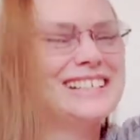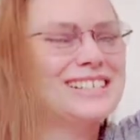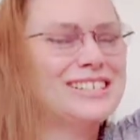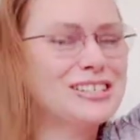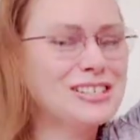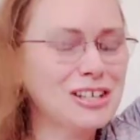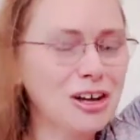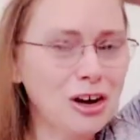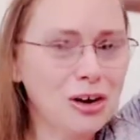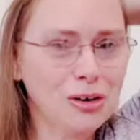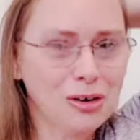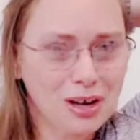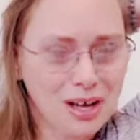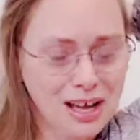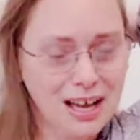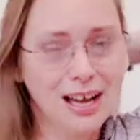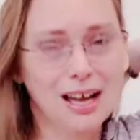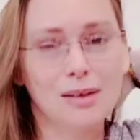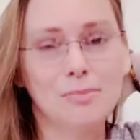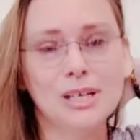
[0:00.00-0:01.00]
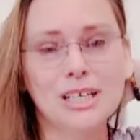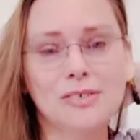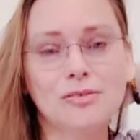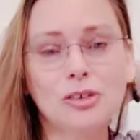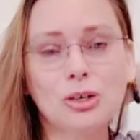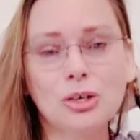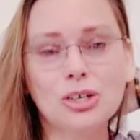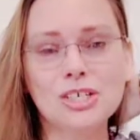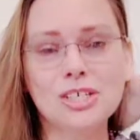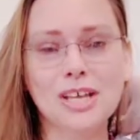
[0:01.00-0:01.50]
So, I mean,
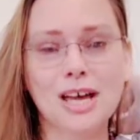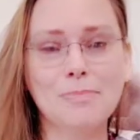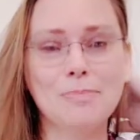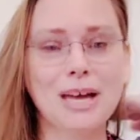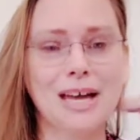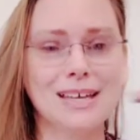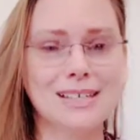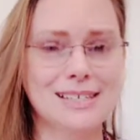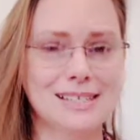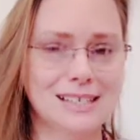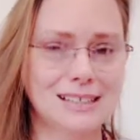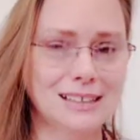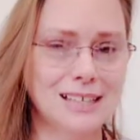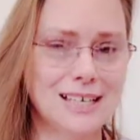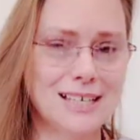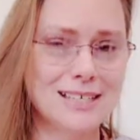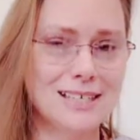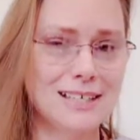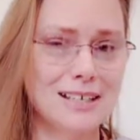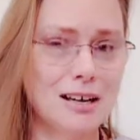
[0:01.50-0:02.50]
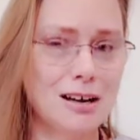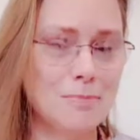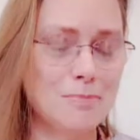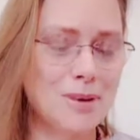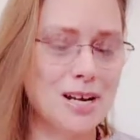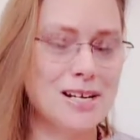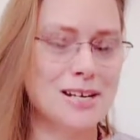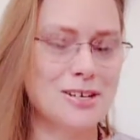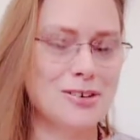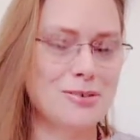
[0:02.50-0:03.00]
of course I passed the class and got
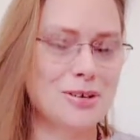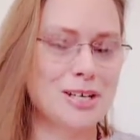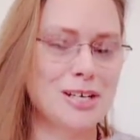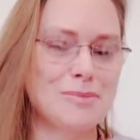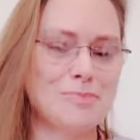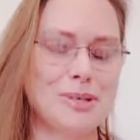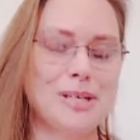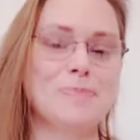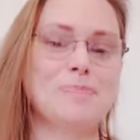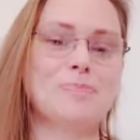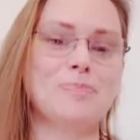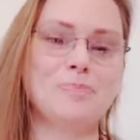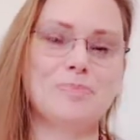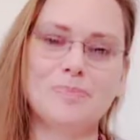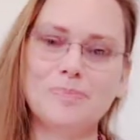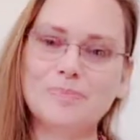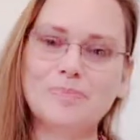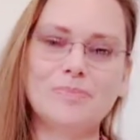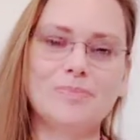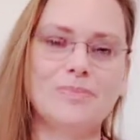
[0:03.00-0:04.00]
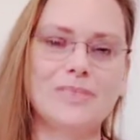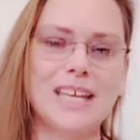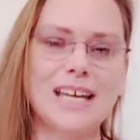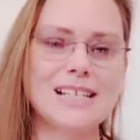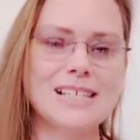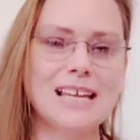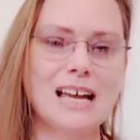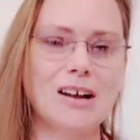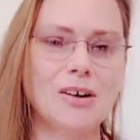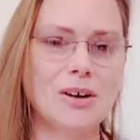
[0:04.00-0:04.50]
my degree, but
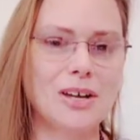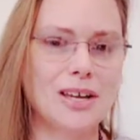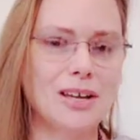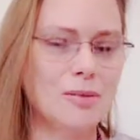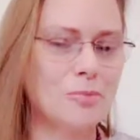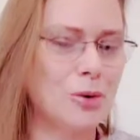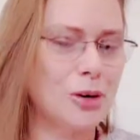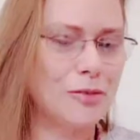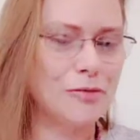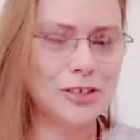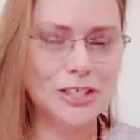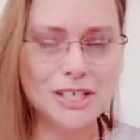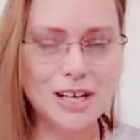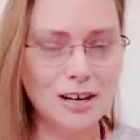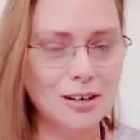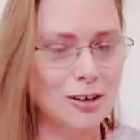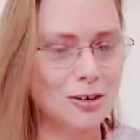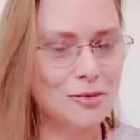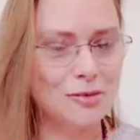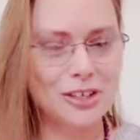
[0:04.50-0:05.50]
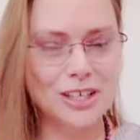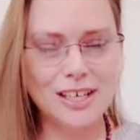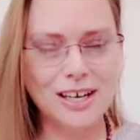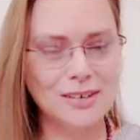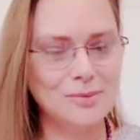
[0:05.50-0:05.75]
that's how I am with photography.